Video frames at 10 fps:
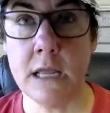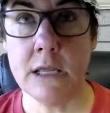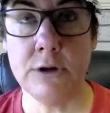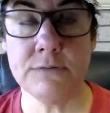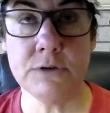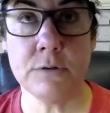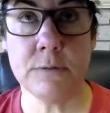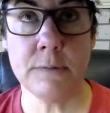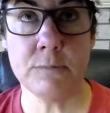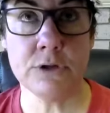you have to
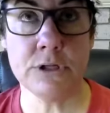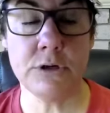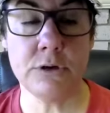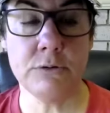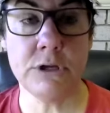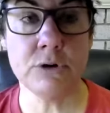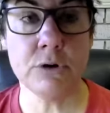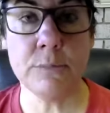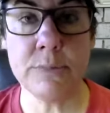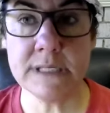remember too,
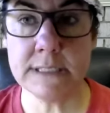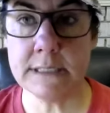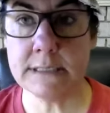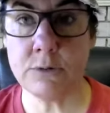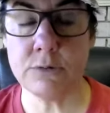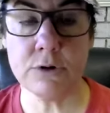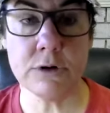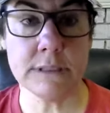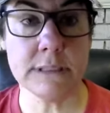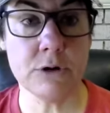you're a business owner.
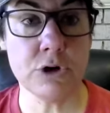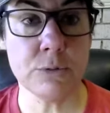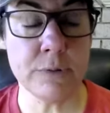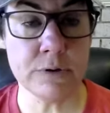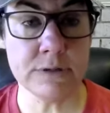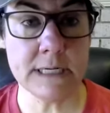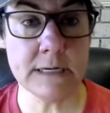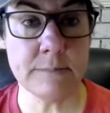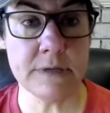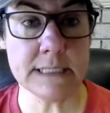And so you're building
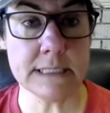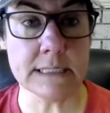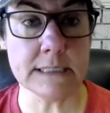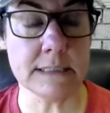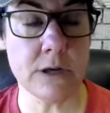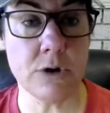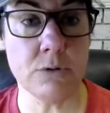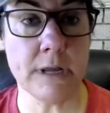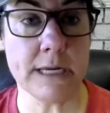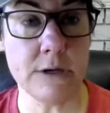a business.
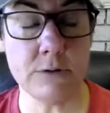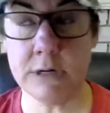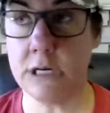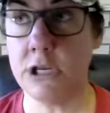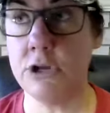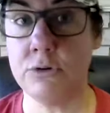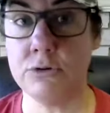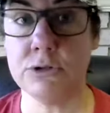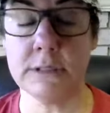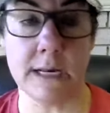So like, you can
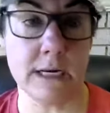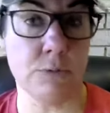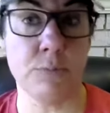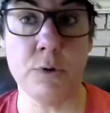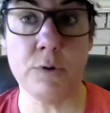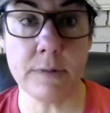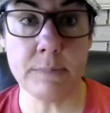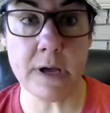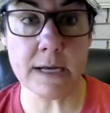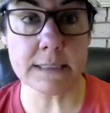use like your Prove It
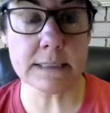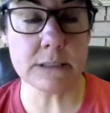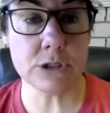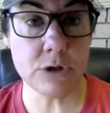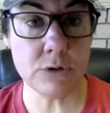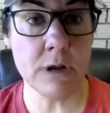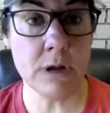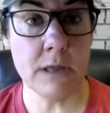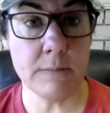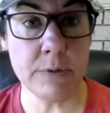bucks to
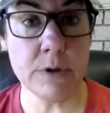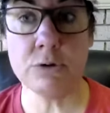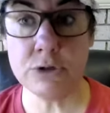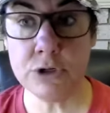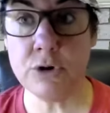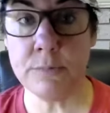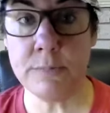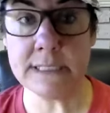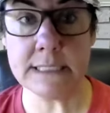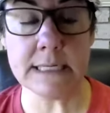build your
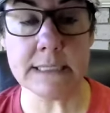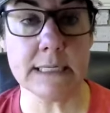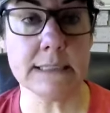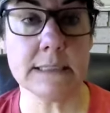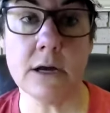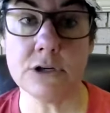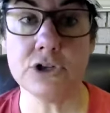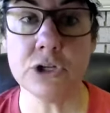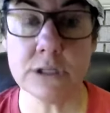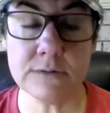business. It's not
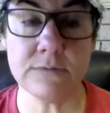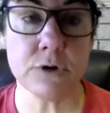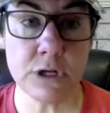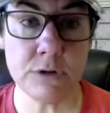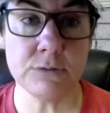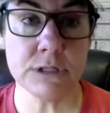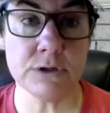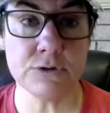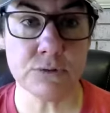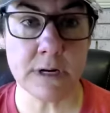just for you
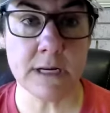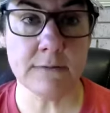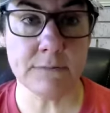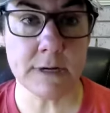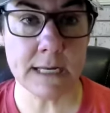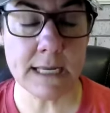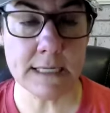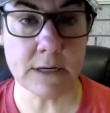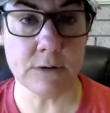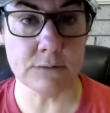to drink free
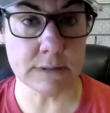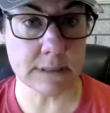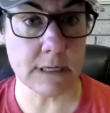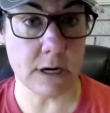ketones,